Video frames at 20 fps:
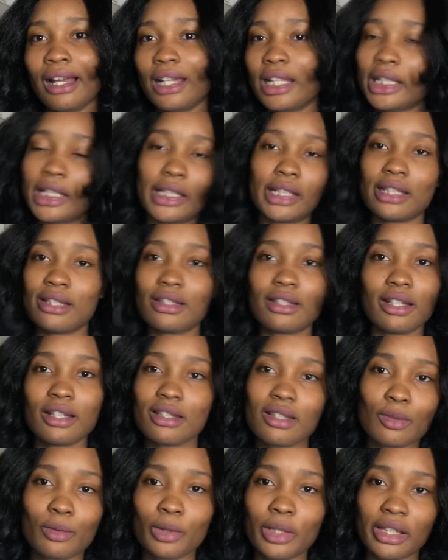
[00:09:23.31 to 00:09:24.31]
Like, it
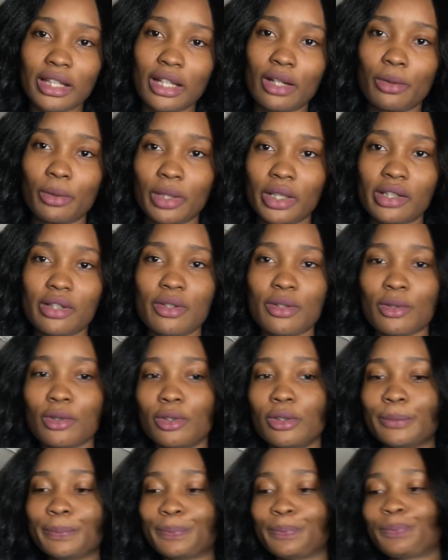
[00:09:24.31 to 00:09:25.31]
doesn't work that way.
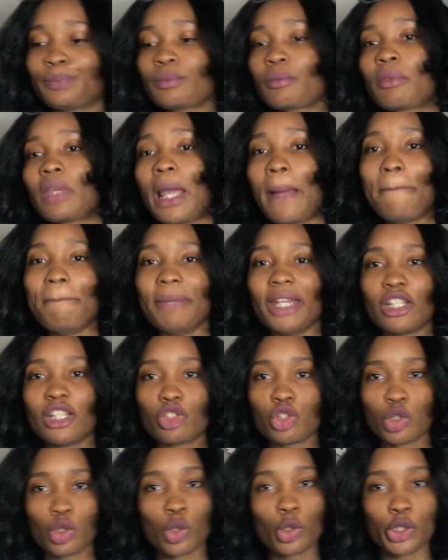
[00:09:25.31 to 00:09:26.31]
So make
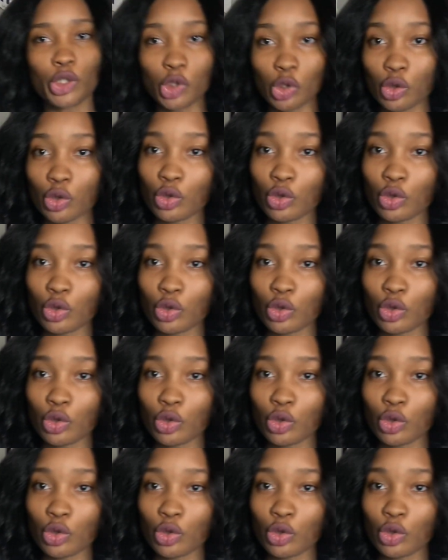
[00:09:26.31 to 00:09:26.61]
sure you